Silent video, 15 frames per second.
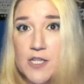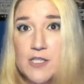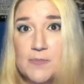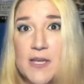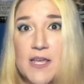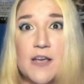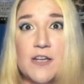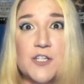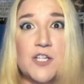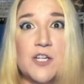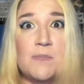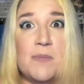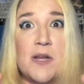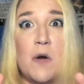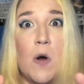Just because she
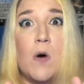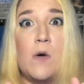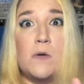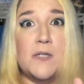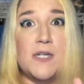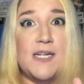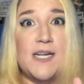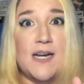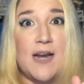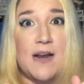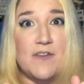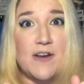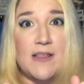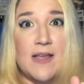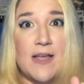had been holding in
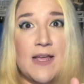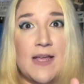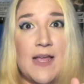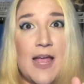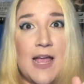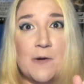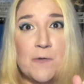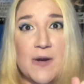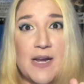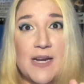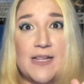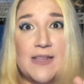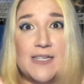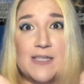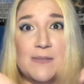everything and
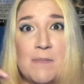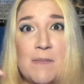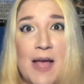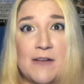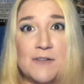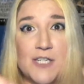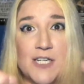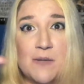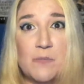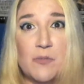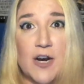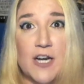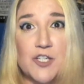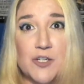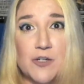creating this mounting
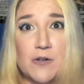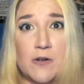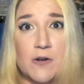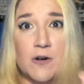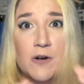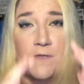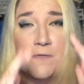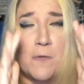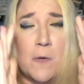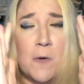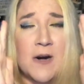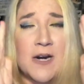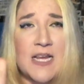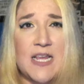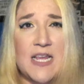pressure cooker
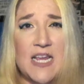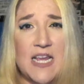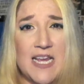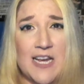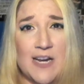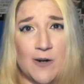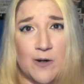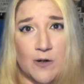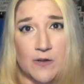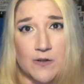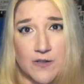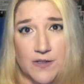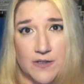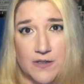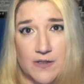for
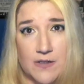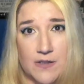years.